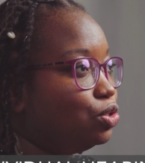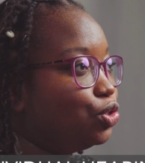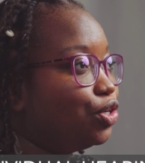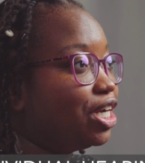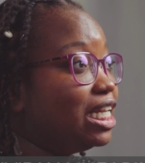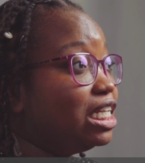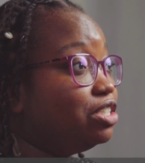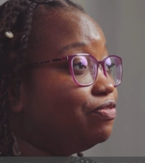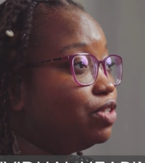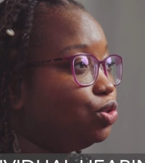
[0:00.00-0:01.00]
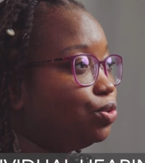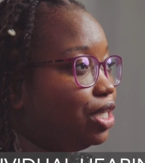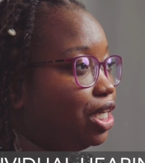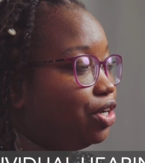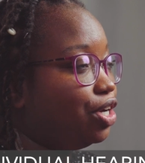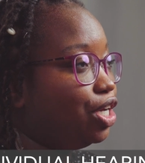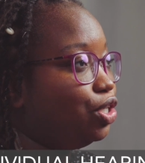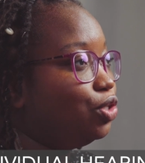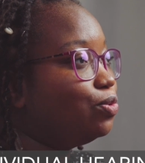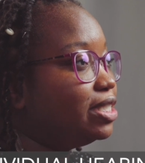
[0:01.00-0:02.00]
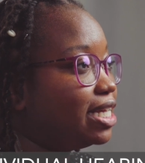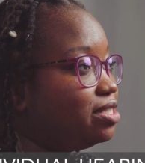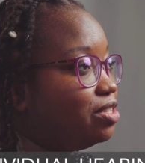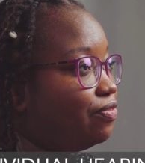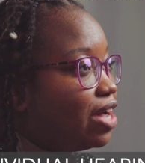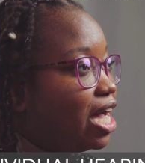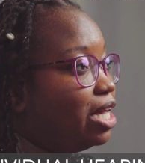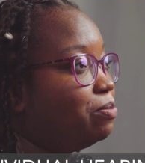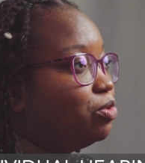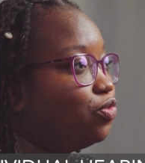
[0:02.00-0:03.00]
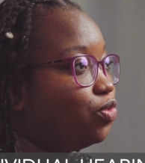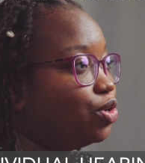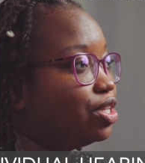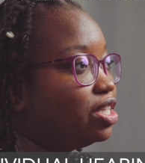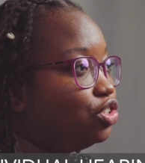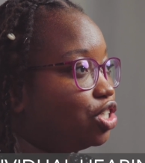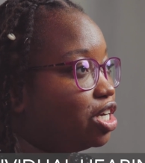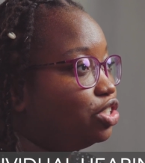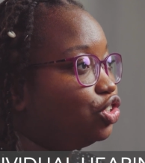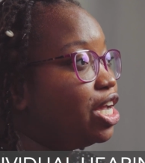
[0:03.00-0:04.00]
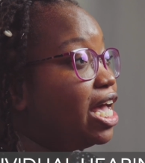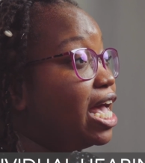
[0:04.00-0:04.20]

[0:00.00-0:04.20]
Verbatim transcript: During an individual hearing, you will testify before the judge